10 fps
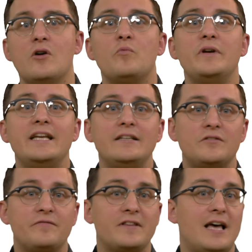We need
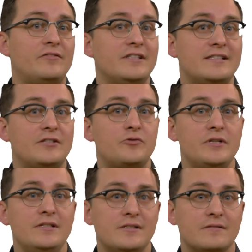to fill out these
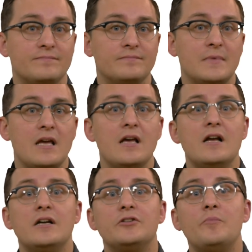entries.
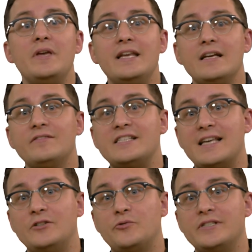The meaning of these
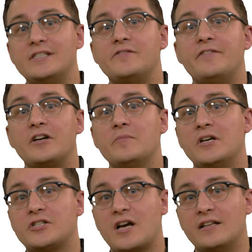entries is very
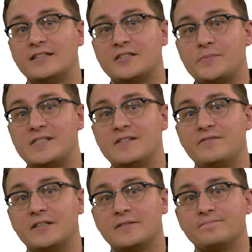much context
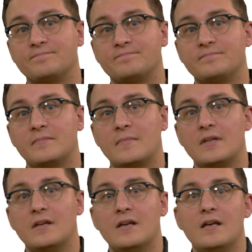specific.
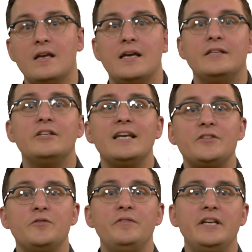In the
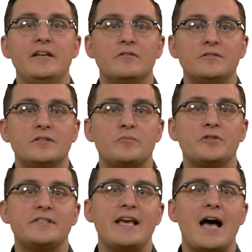next few videos,
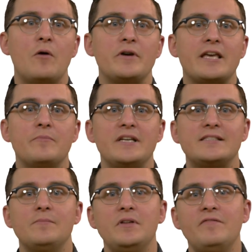we'll see how we can make
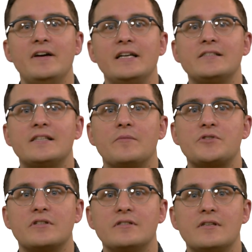simplifying
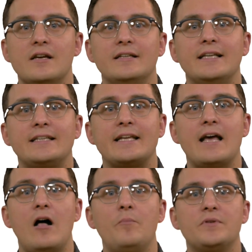assumptions that can
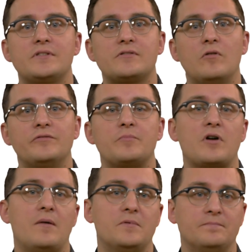help us solve the
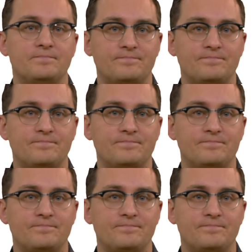problem.